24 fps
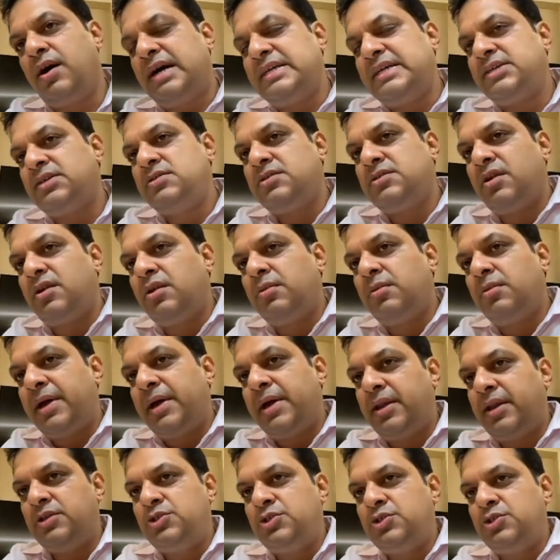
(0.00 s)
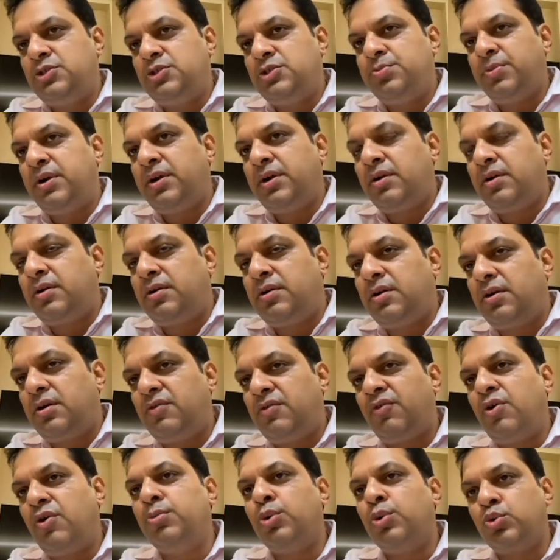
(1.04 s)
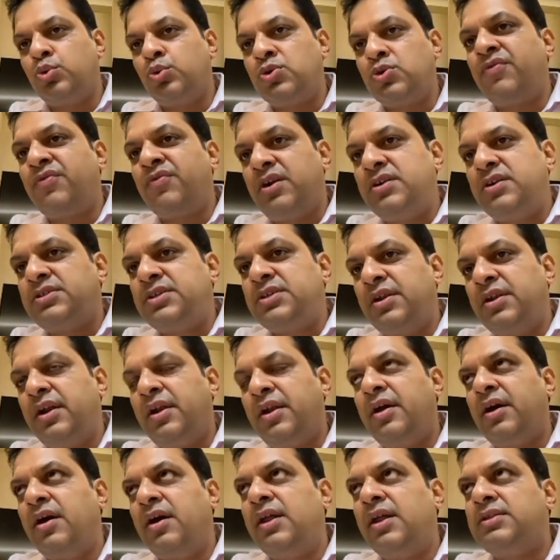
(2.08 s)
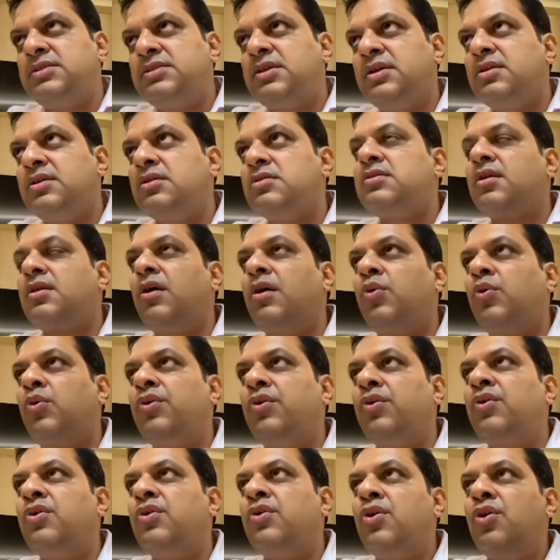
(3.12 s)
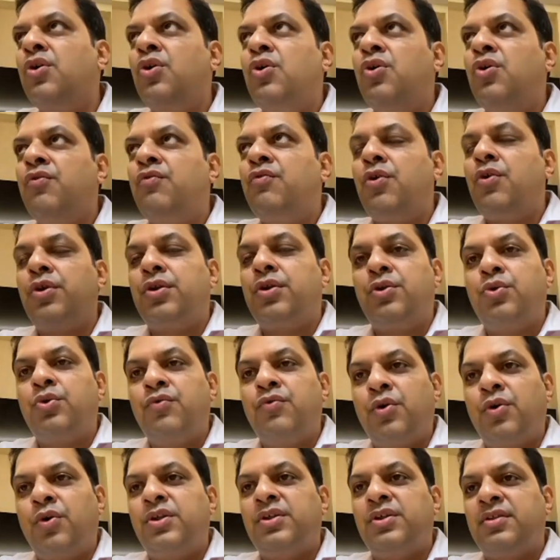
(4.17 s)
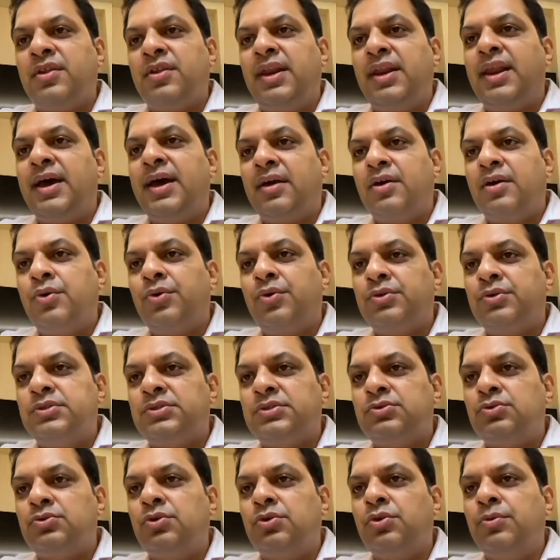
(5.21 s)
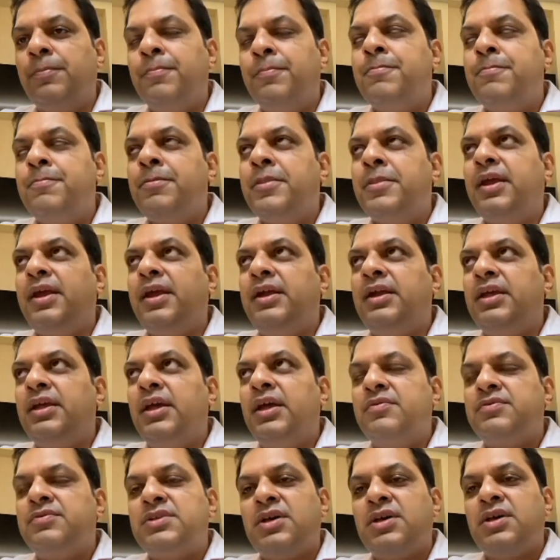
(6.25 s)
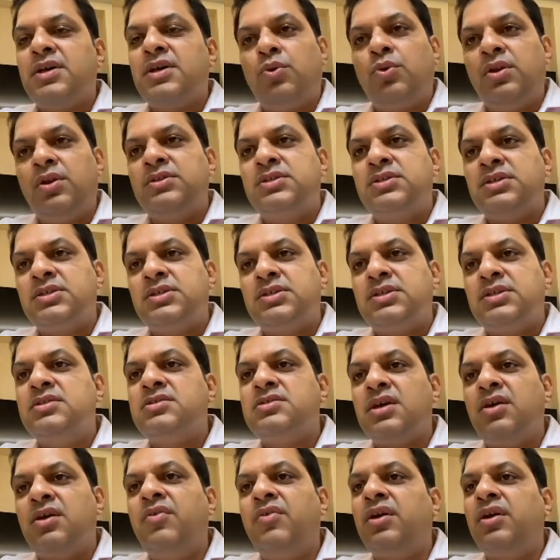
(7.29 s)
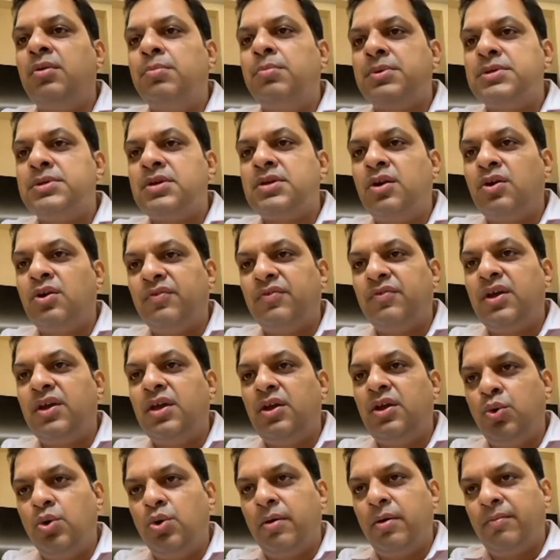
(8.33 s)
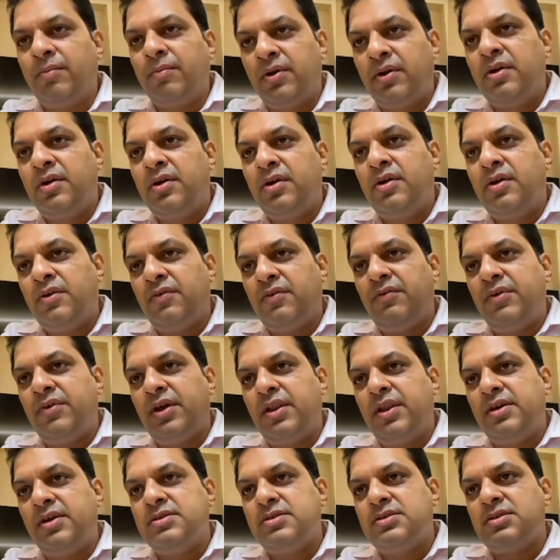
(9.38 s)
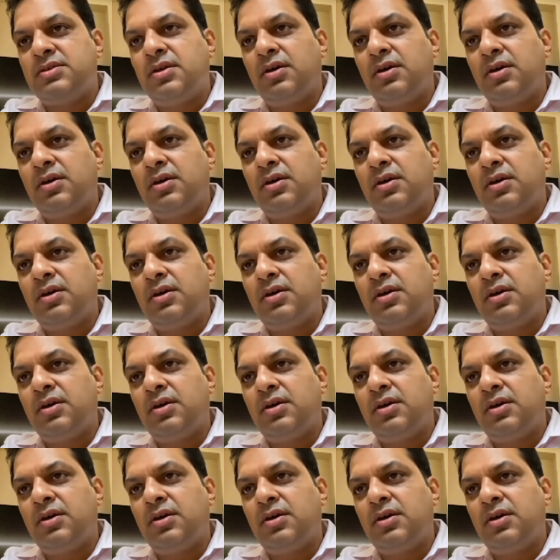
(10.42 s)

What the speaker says: assets under management for mutual funds in India, let's say is around 42, 43 lakh crores. So ETFs are only 16-17% of the AUM. Whereas,